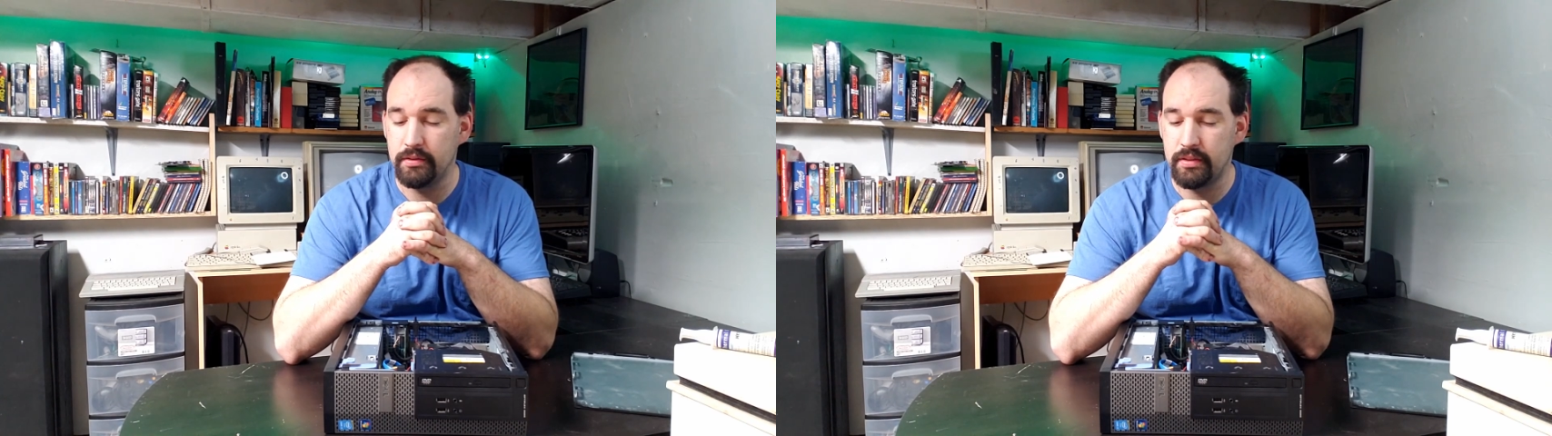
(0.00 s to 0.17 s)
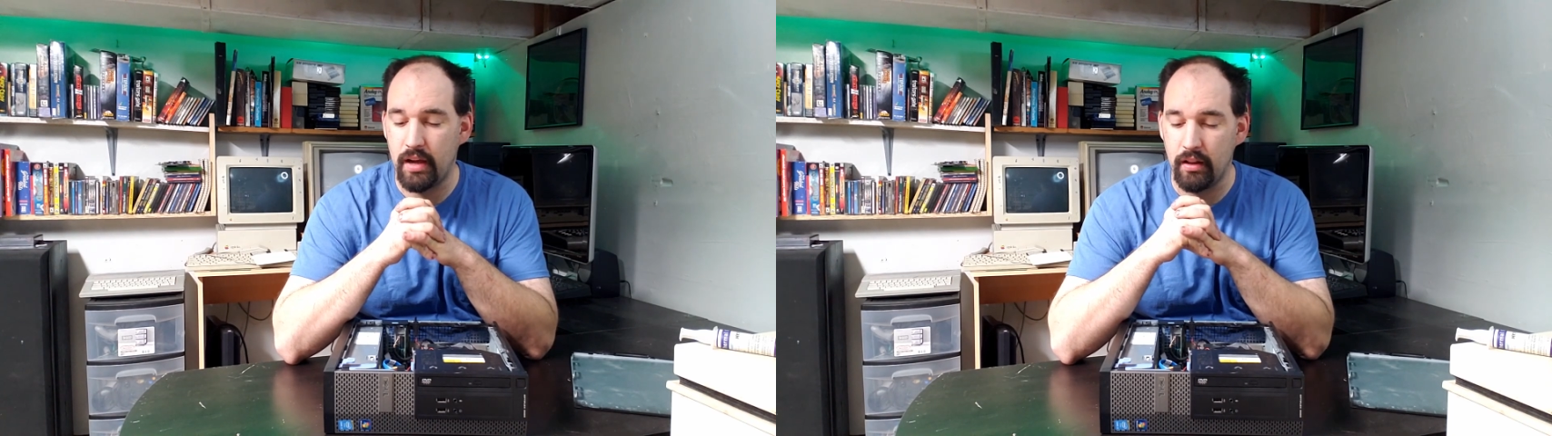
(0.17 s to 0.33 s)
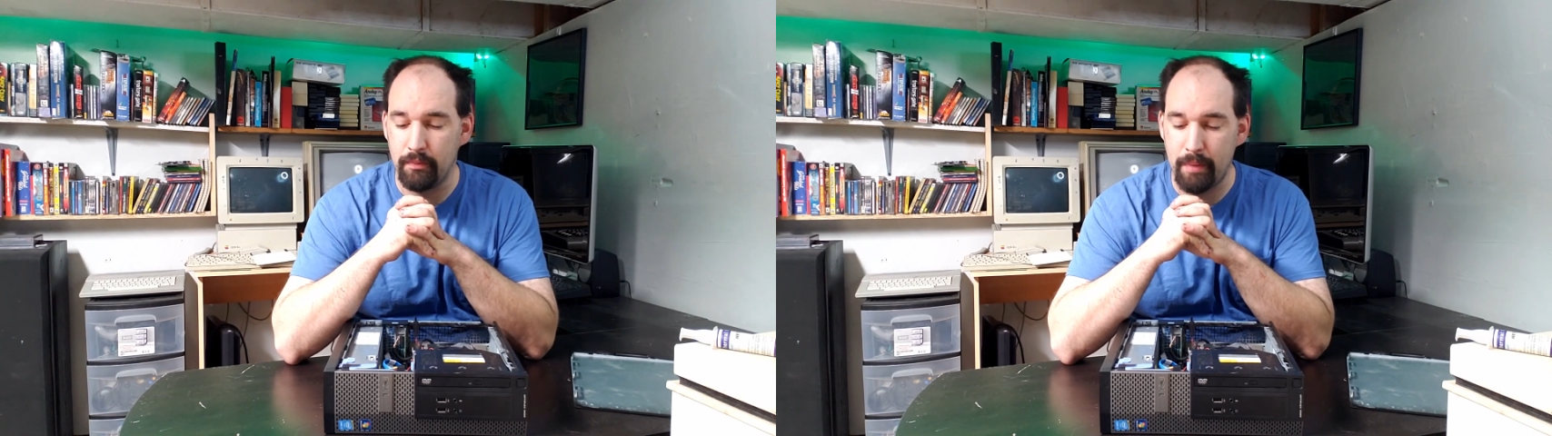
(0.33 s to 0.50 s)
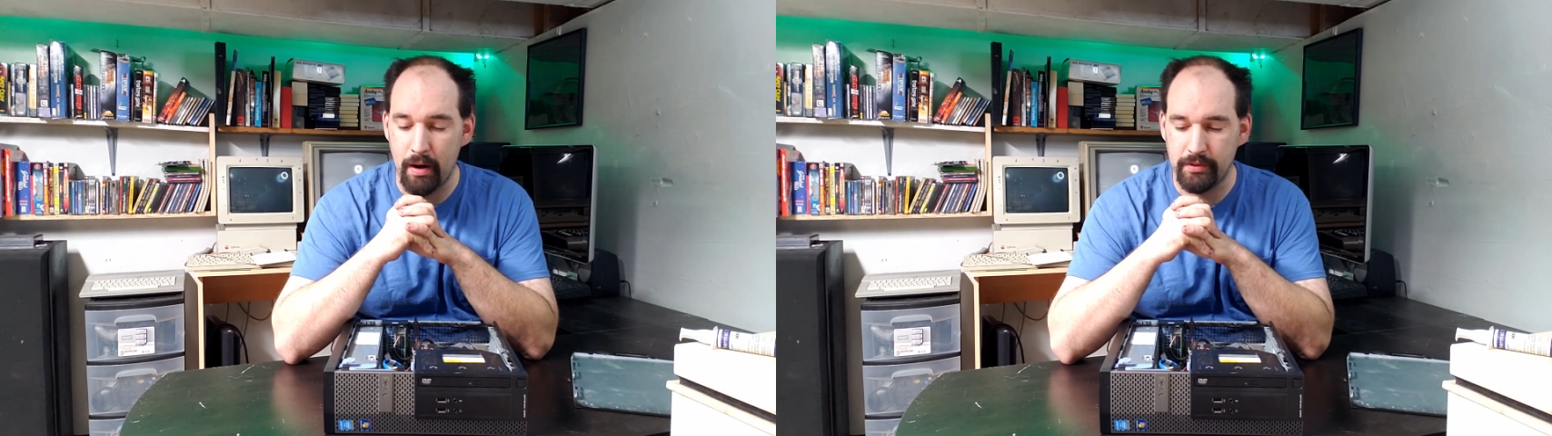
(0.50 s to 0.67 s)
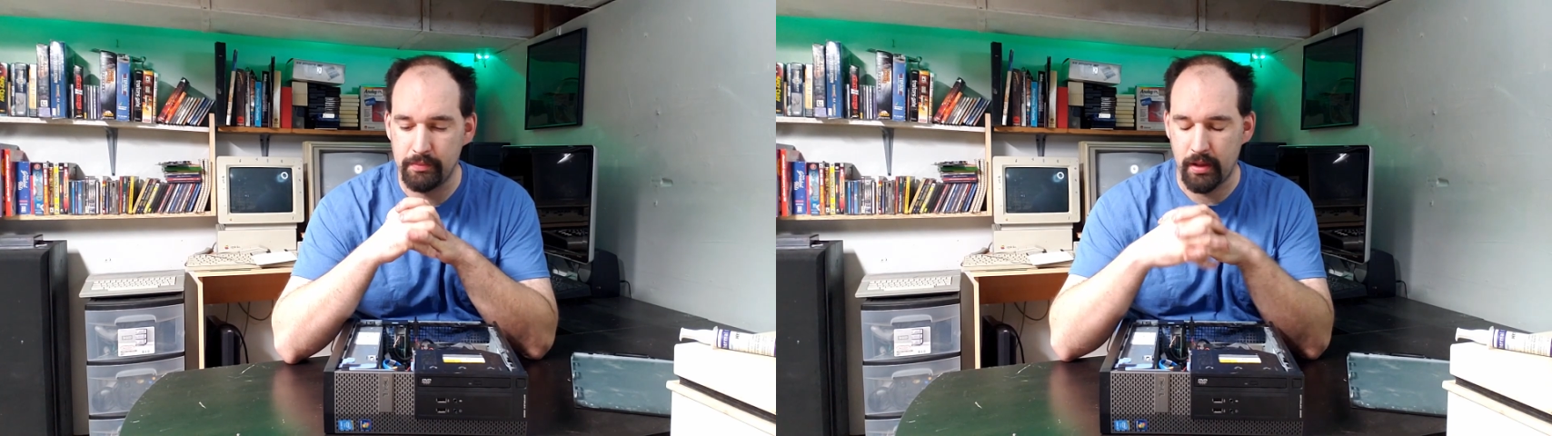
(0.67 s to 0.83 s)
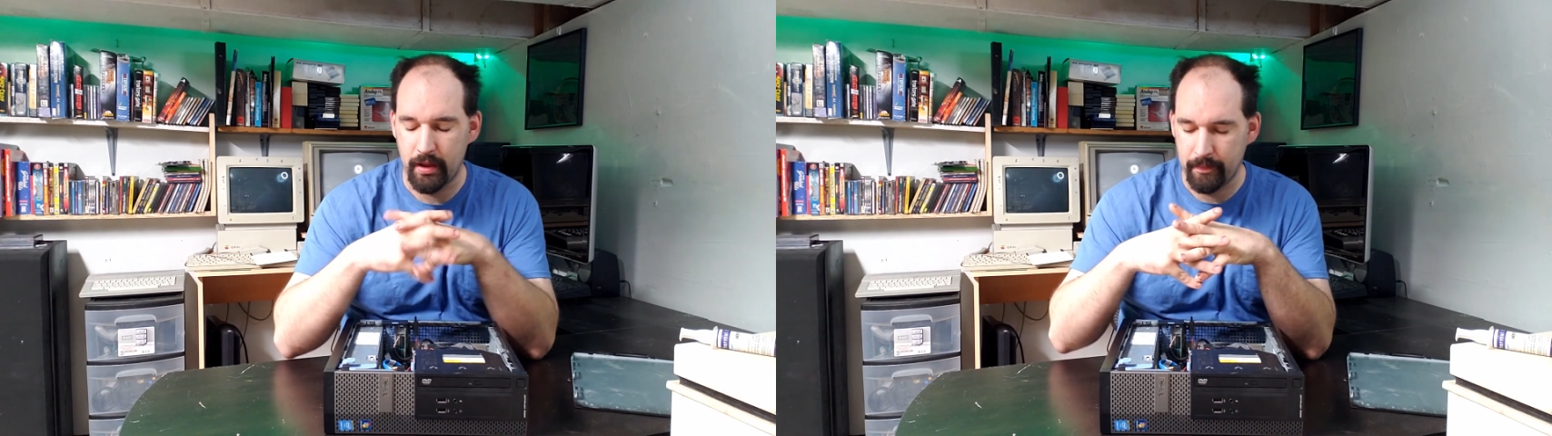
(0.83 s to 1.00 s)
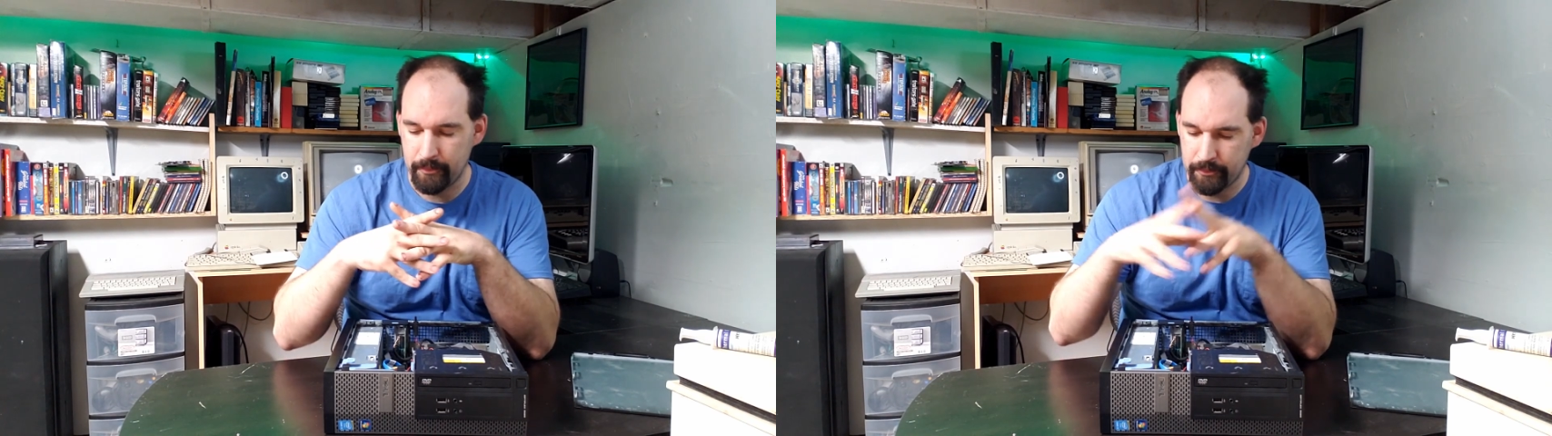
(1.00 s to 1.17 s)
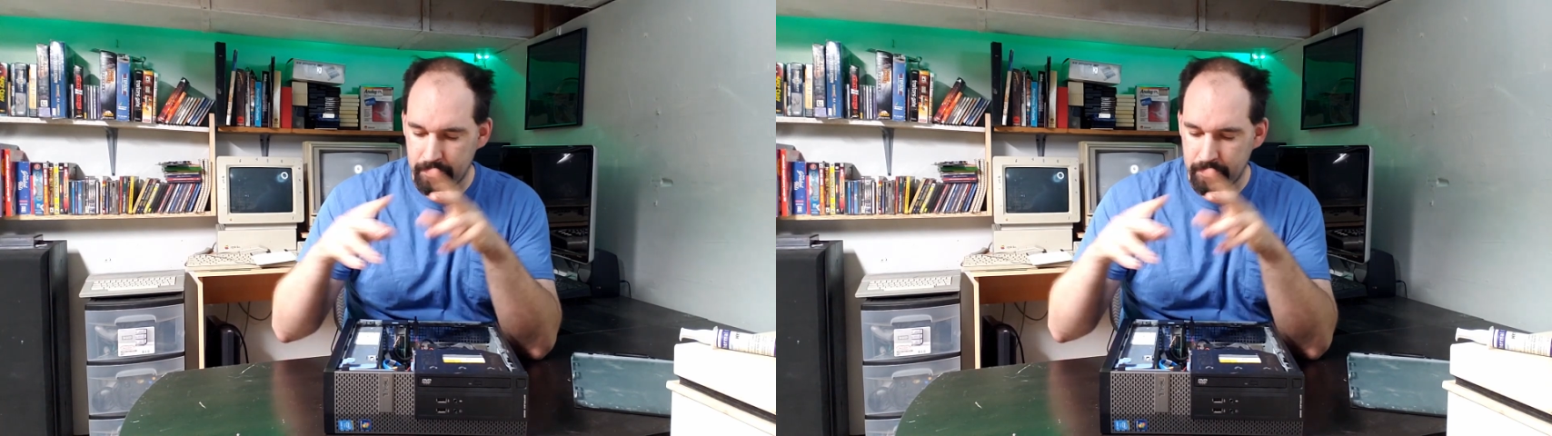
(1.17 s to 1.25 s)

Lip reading: style power supply.